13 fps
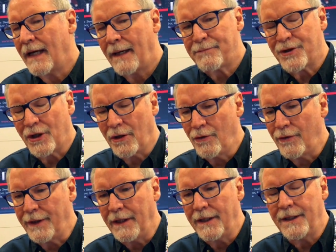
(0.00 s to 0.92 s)
Absolutely.
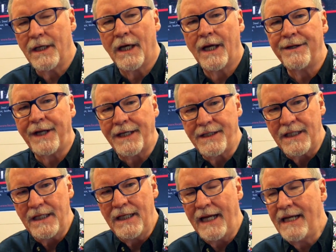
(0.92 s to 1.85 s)
In
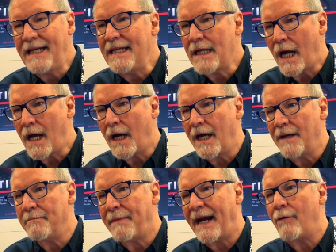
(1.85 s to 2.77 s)
1989,
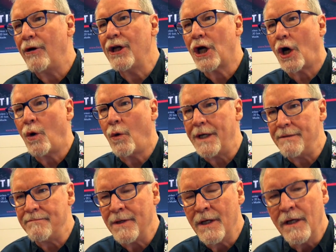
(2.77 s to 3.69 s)
Barry Cohen
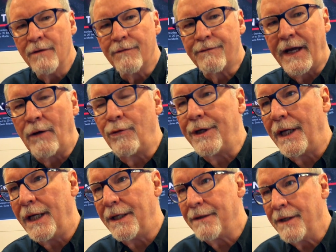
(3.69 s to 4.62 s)
founded
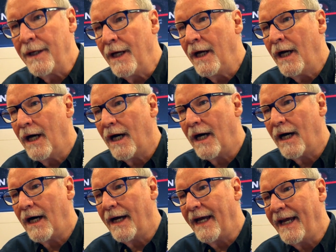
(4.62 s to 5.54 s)
it,
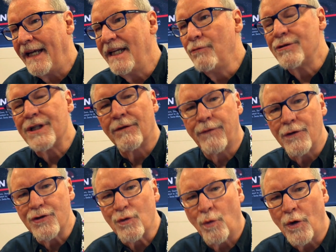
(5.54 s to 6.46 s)
and he was the
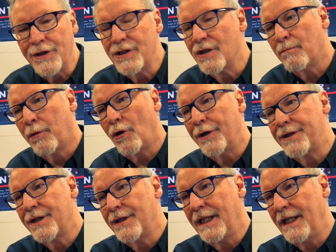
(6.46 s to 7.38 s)
first one to put
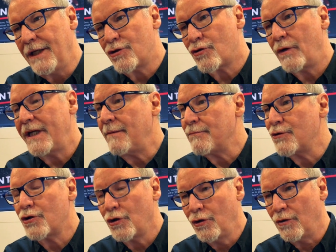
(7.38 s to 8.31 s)
the
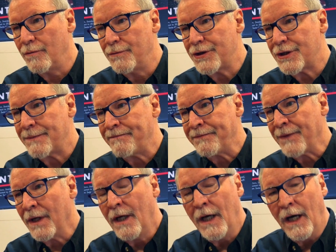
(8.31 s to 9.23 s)
Tritium Tubes
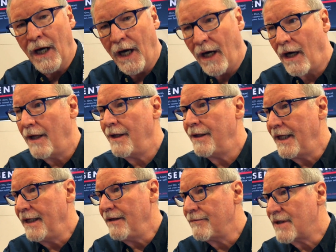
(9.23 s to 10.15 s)
on
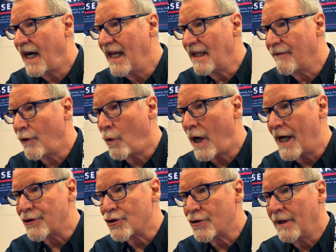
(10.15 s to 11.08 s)
the dial of a
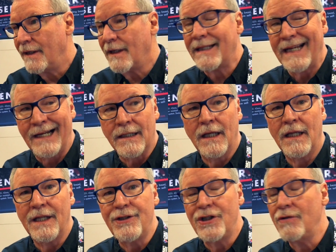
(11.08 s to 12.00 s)
watch. And the
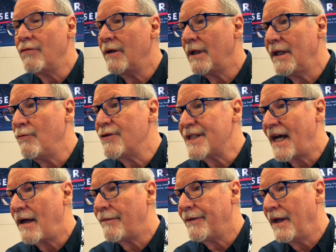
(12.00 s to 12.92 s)
technology really was
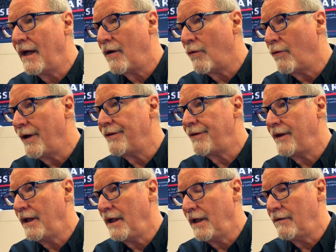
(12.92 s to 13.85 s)
out there with
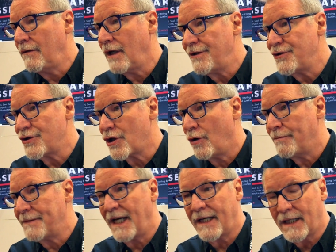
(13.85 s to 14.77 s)
the gun scope
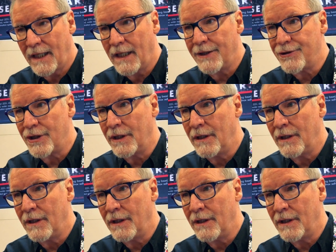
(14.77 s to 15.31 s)
technology.